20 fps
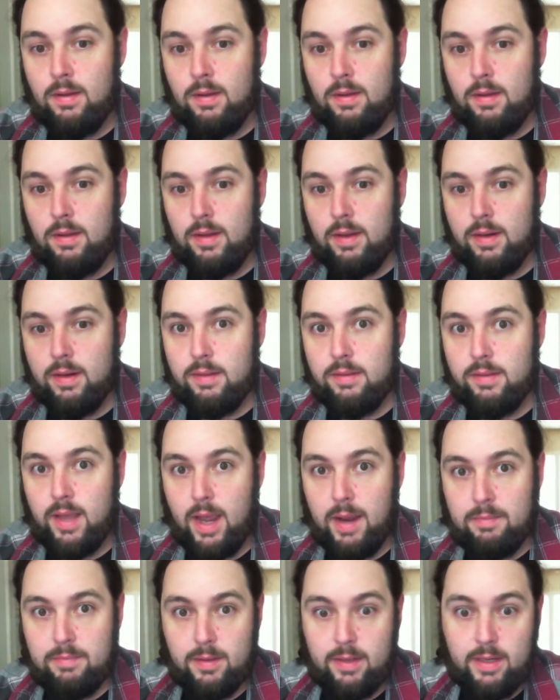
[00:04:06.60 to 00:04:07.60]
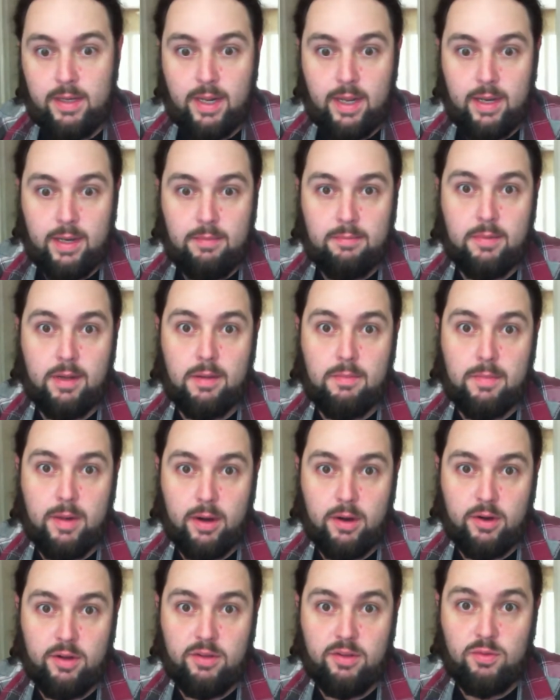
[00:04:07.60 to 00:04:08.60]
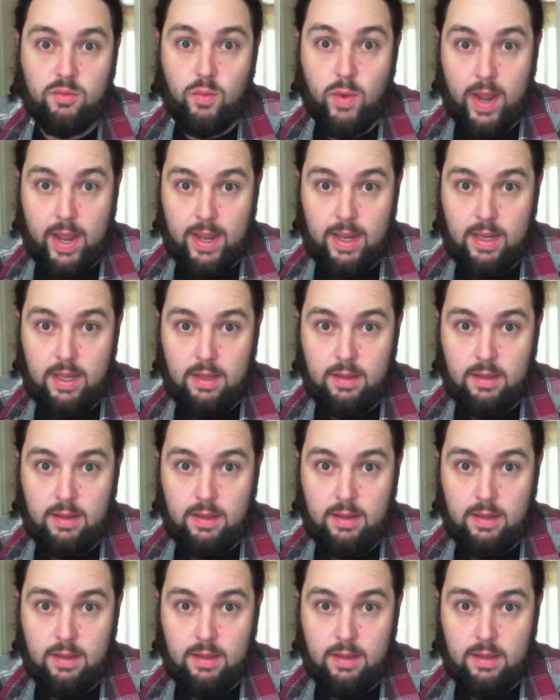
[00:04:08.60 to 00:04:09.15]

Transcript: it is aptly named America's Wang.